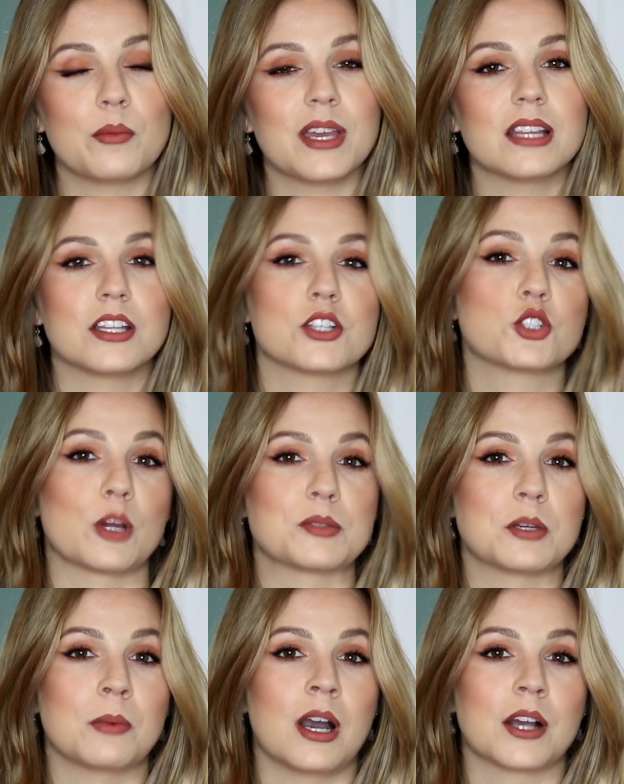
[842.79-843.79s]
be in the
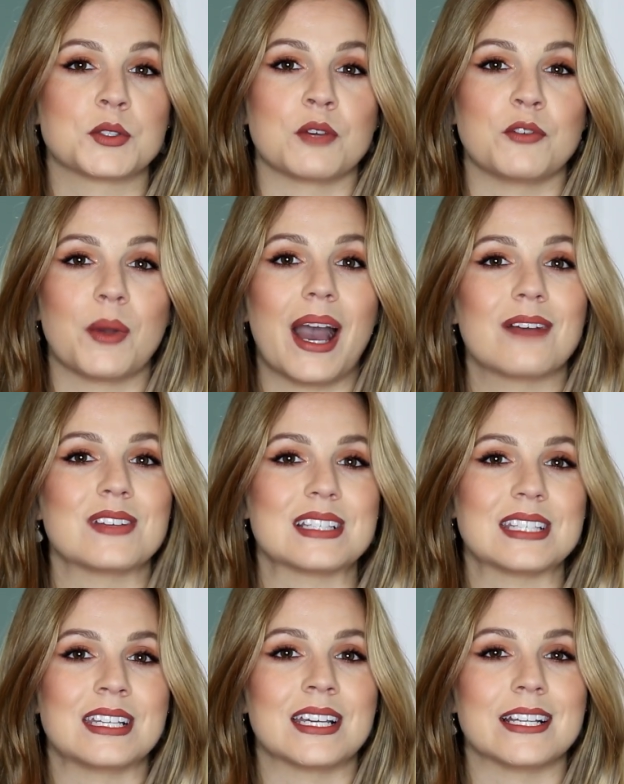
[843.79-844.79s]
description box. So if you haven't
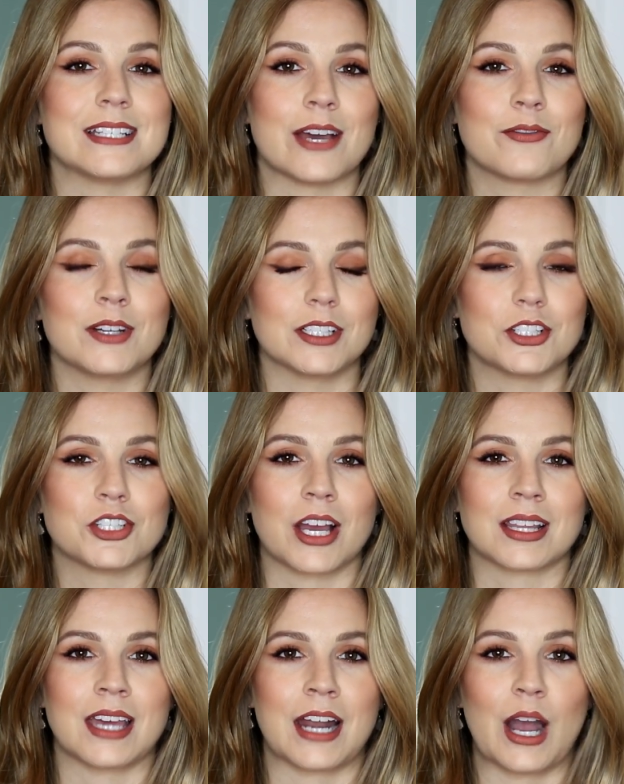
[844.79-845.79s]
seen it, definitely
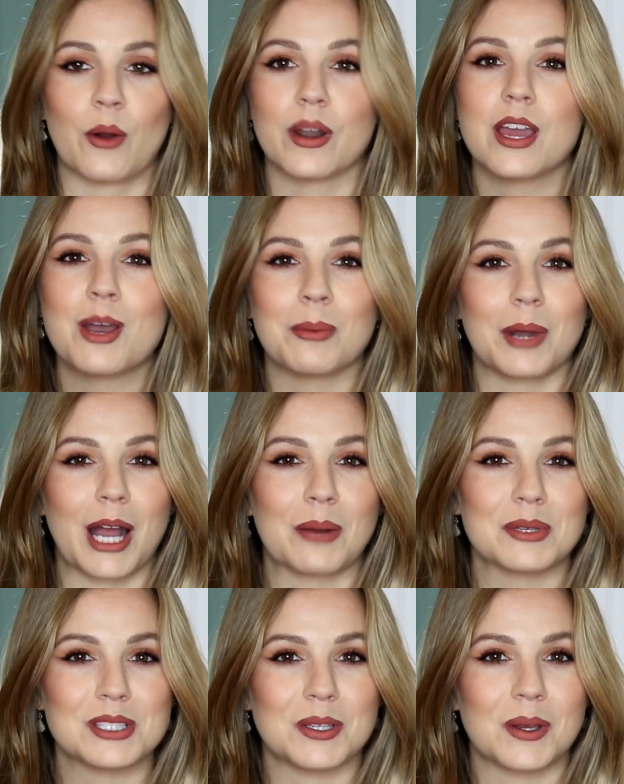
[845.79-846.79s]
check that out. But I
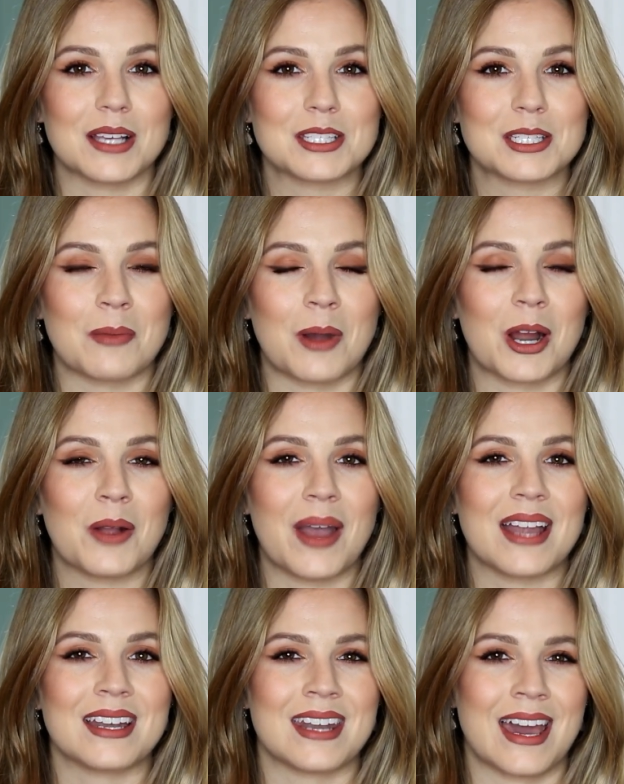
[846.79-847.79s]
will see you guys tomorrow
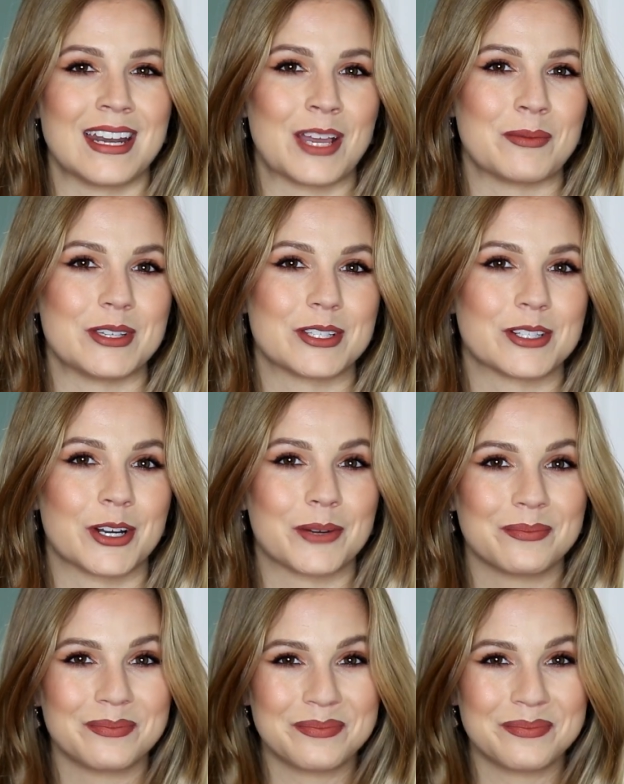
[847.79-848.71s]
at 9 a.m. Eastern.